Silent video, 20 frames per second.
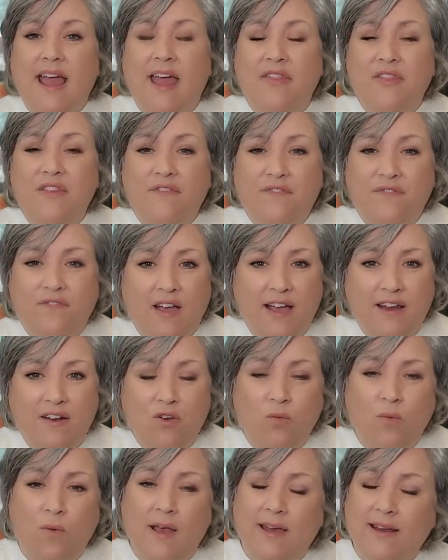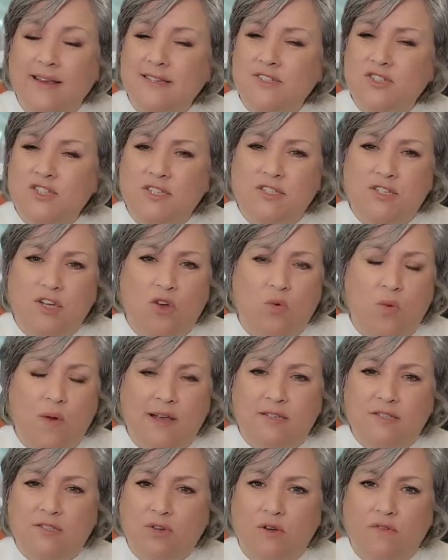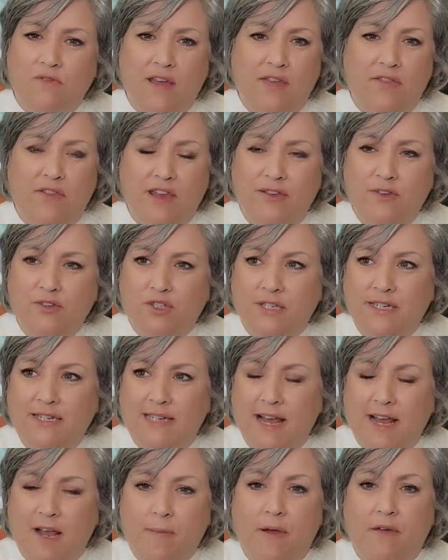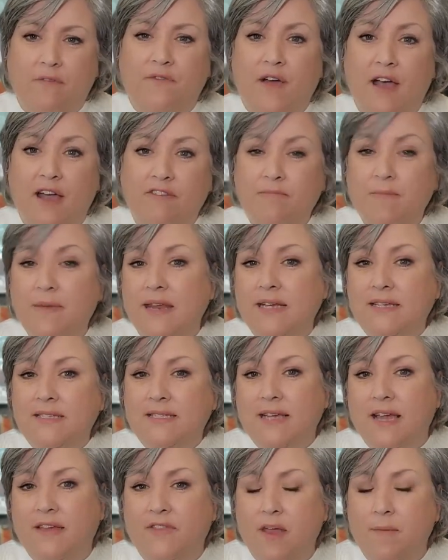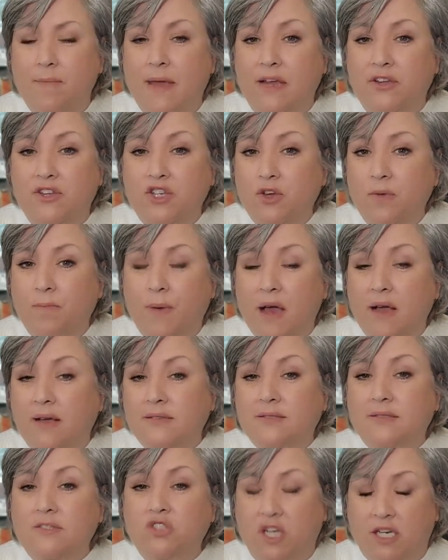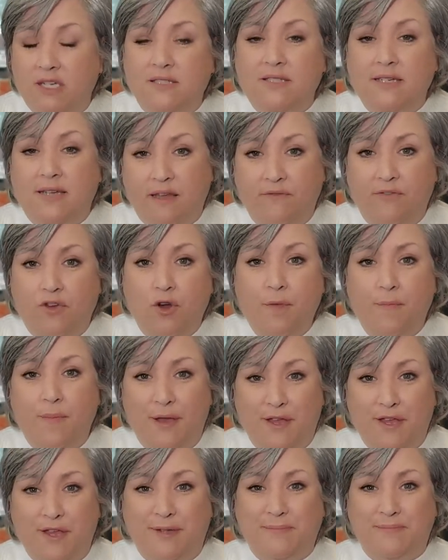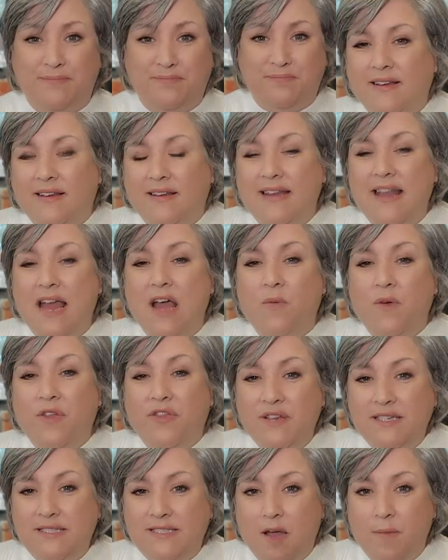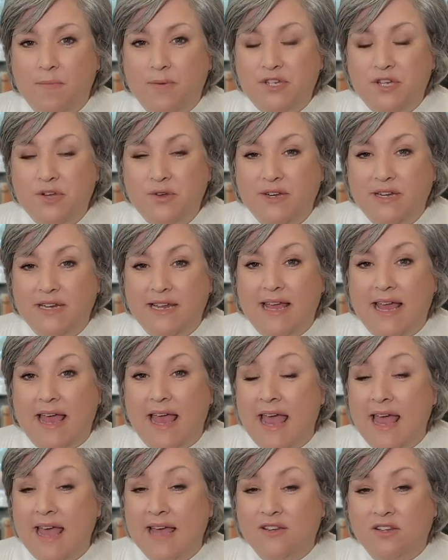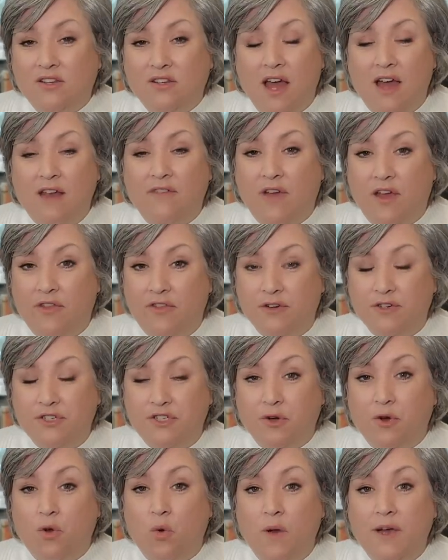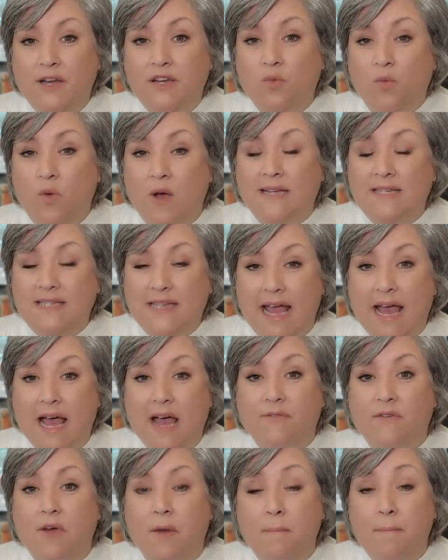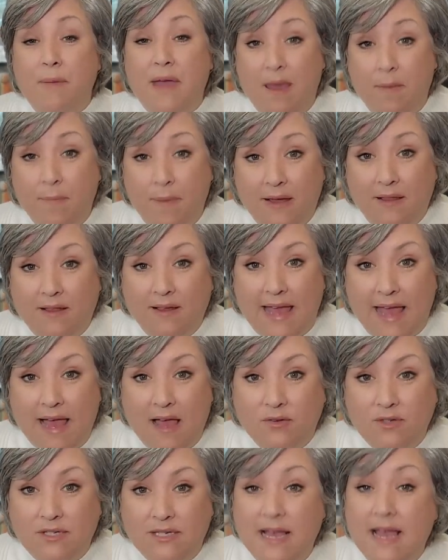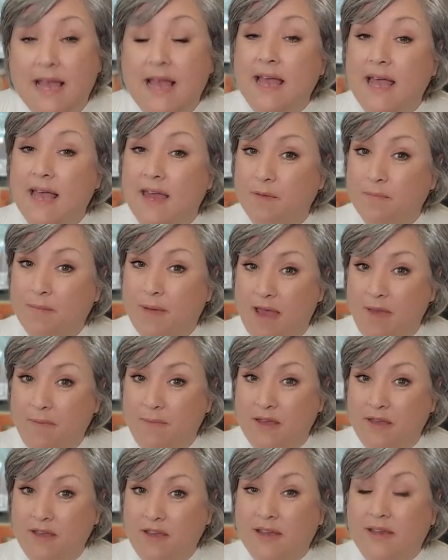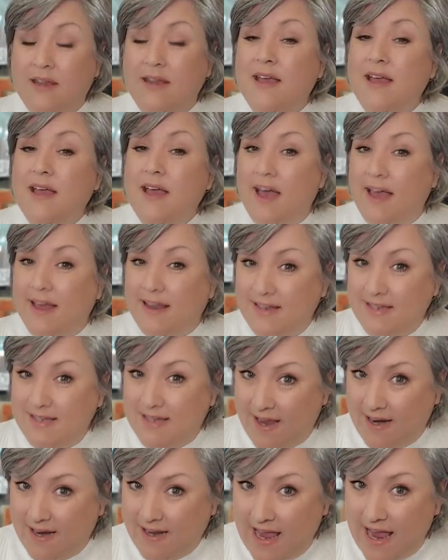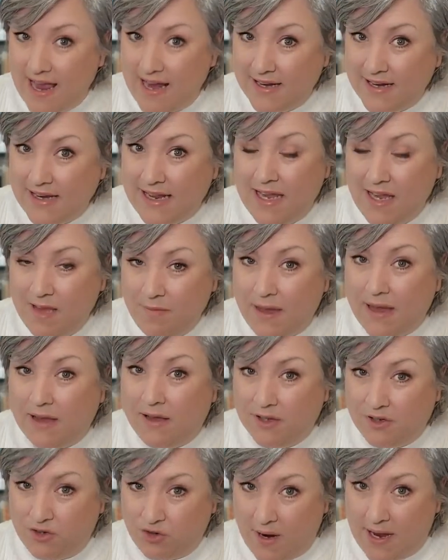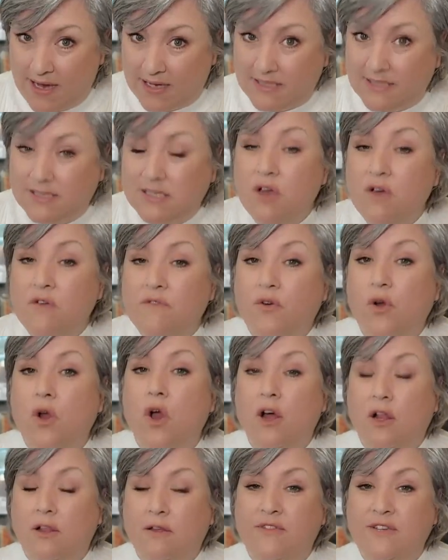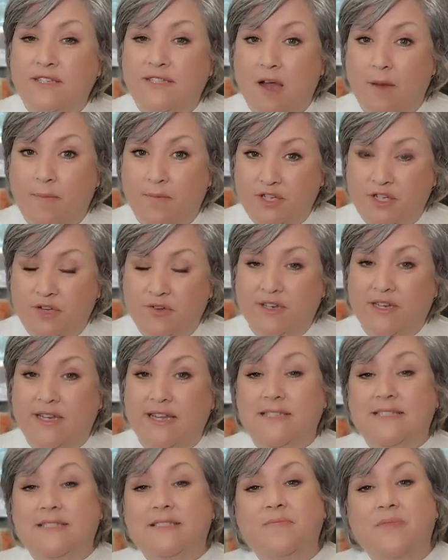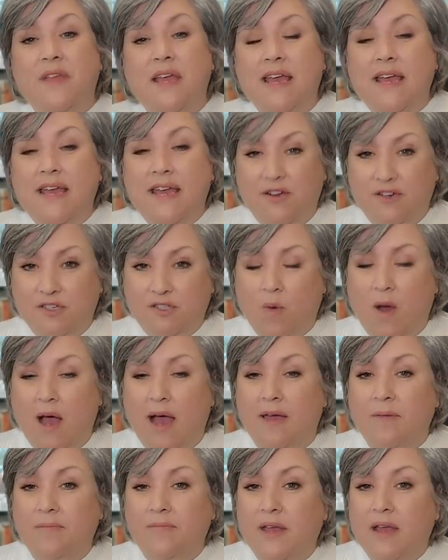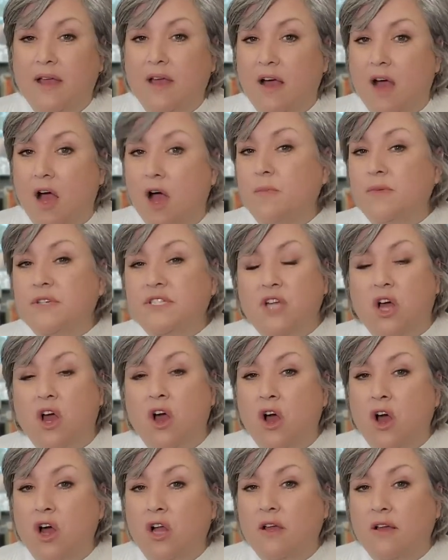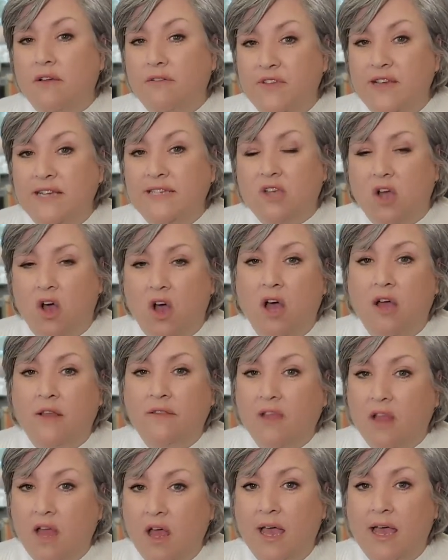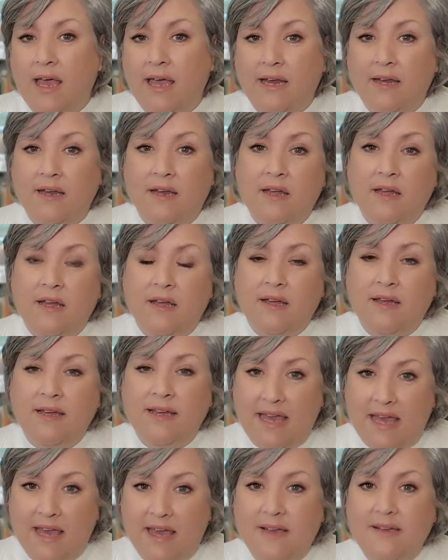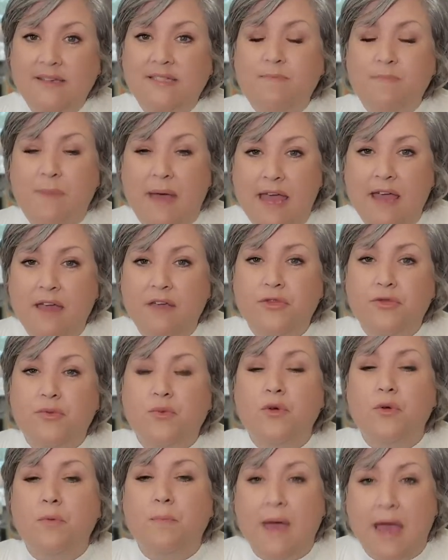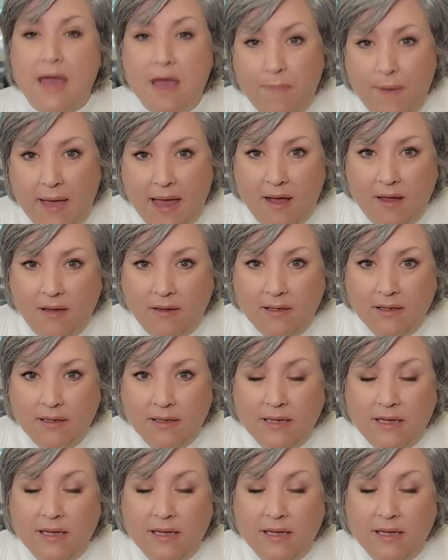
And the final one is just a quick survey. They usually take about 5 minutes and they pay $2 just to give your opinion. Now, with this opportunity and a lot of others, you're going to want to have a PayPal account and, in my opinion, a dedicated email address for all of these opportunities. Here's why. Almost all of these online gigs pay through PayPal.